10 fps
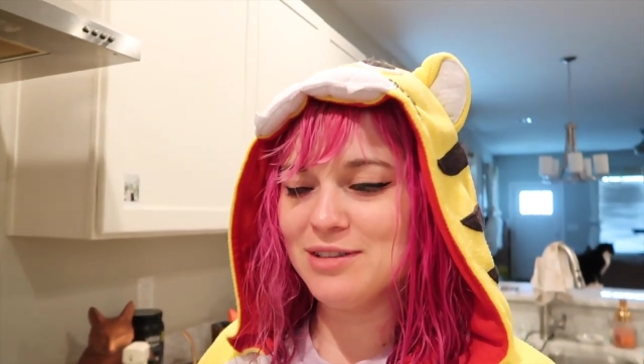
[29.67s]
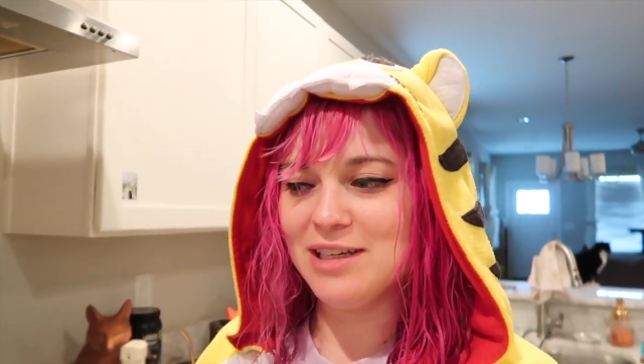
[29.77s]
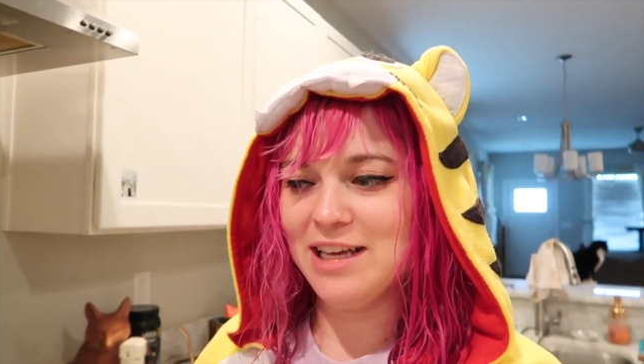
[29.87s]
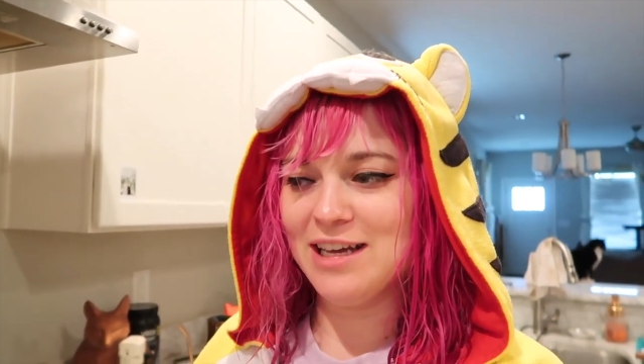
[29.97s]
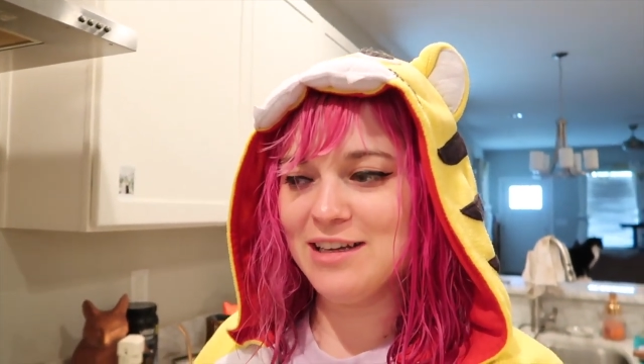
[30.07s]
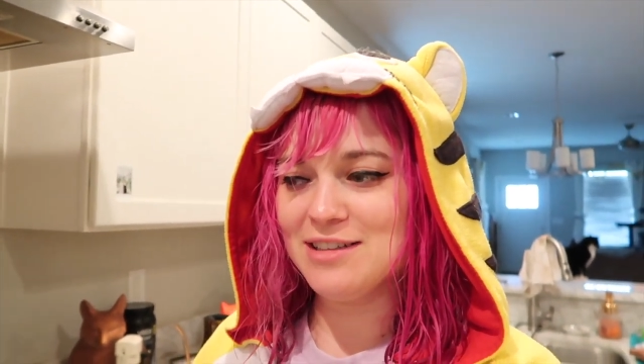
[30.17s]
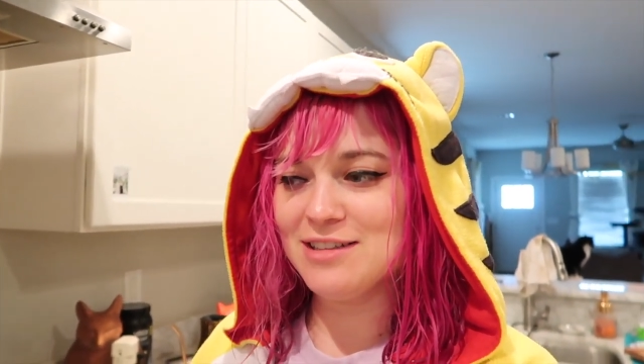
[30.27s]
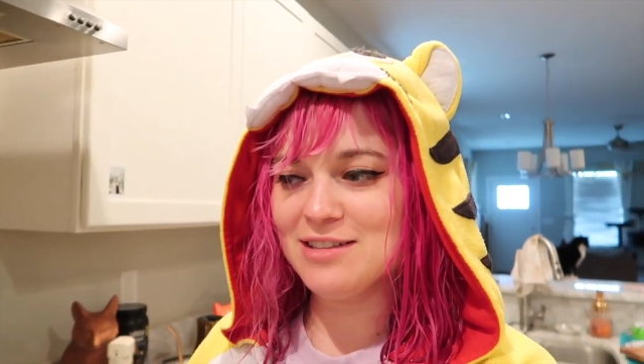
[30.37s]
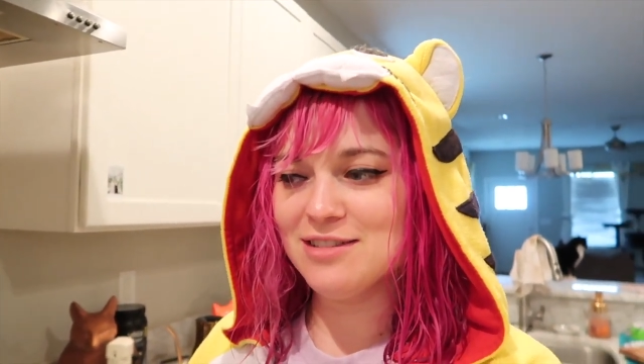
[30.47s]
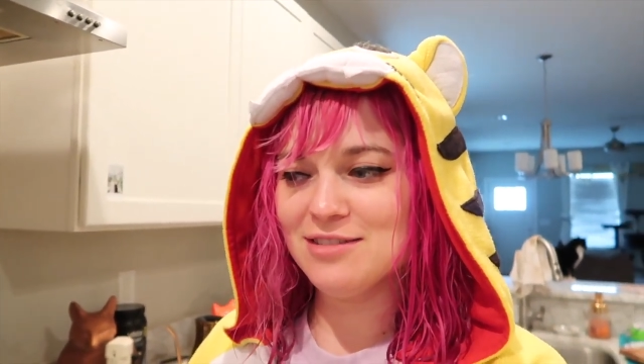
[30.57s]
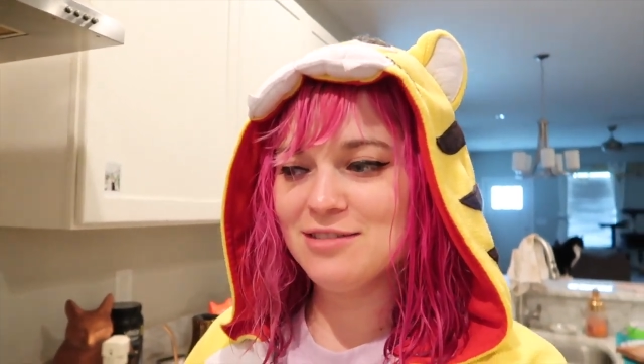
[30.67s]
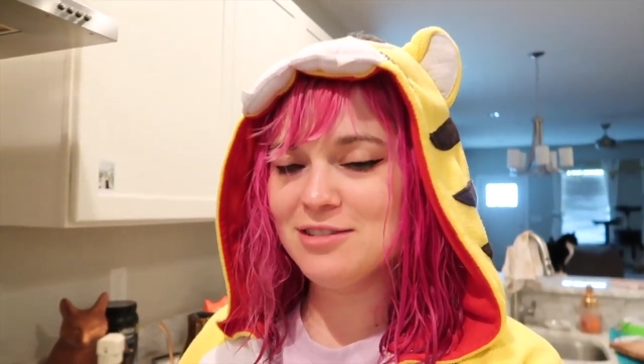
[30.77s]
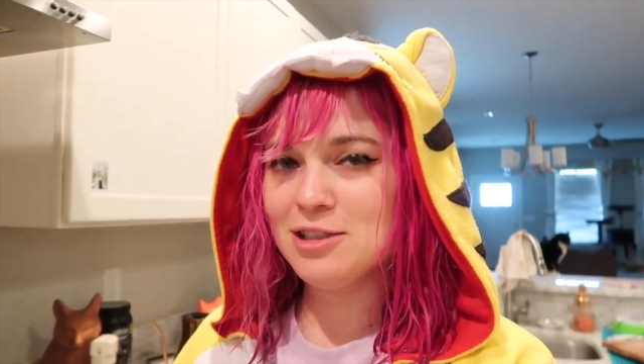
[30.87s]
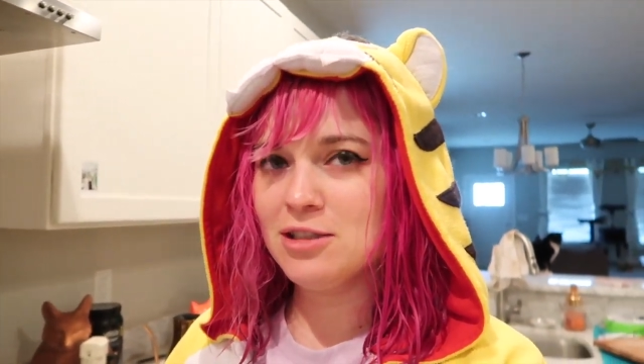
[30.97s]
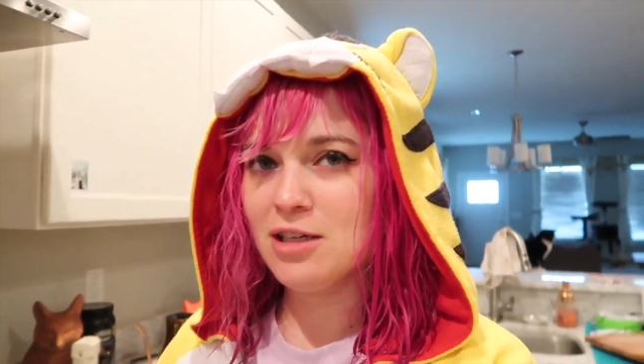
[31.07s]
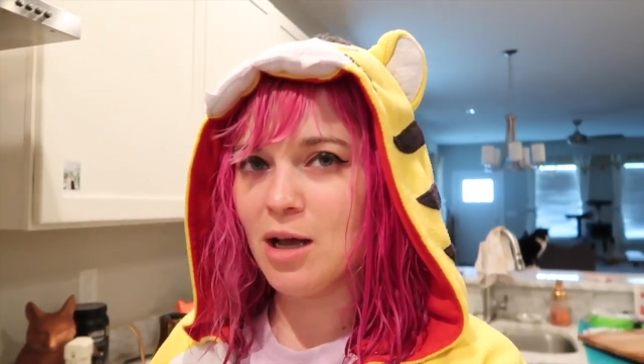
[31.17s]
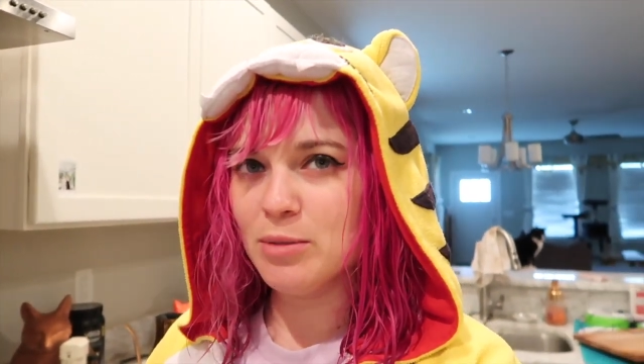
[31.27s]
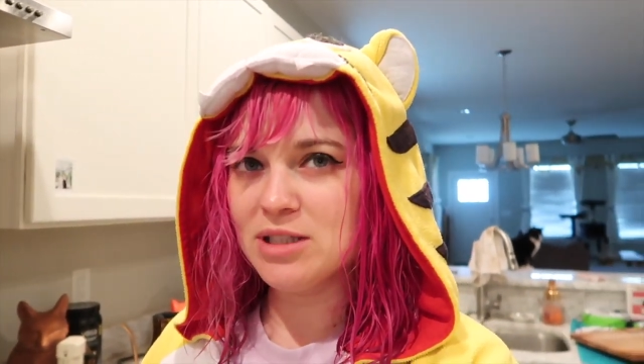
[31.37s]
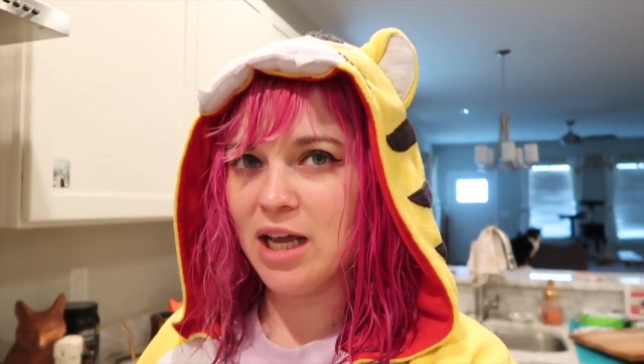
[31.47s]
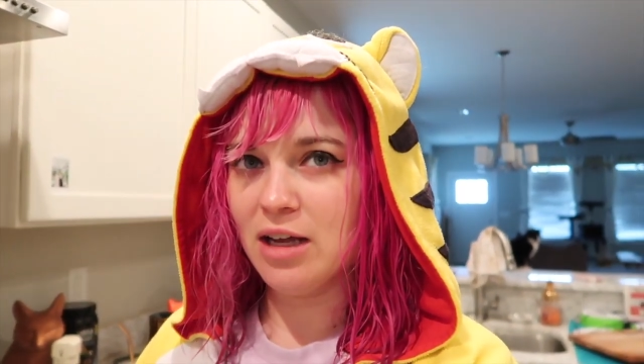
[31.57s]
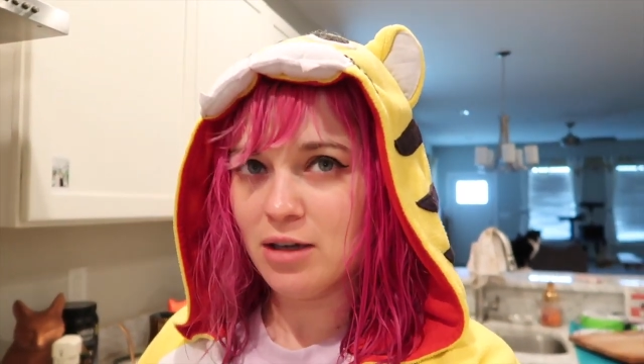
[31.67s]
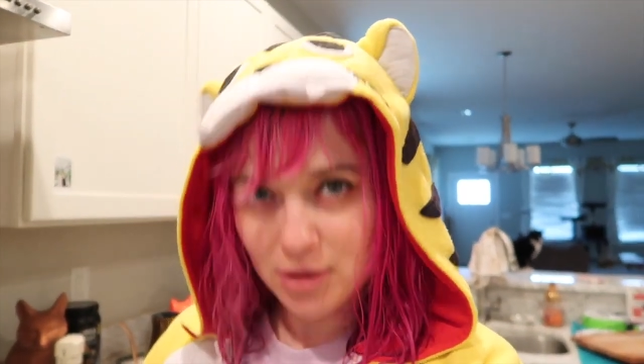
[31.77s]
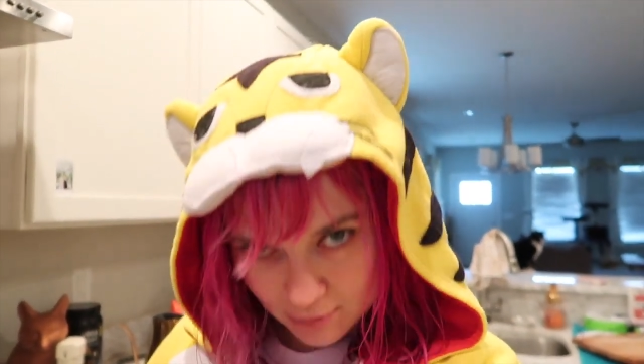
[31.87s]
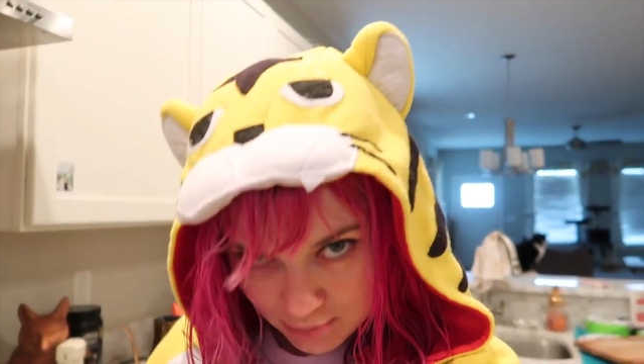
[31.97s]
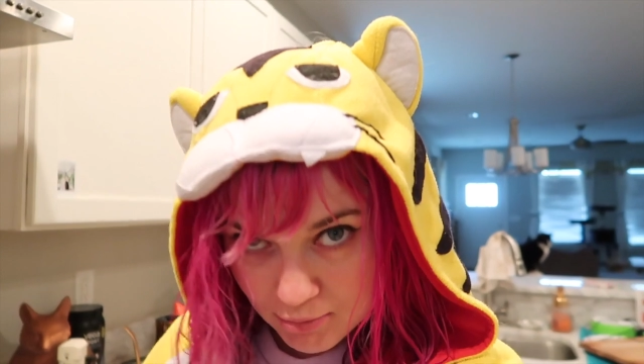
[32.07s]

and I'm a tiger.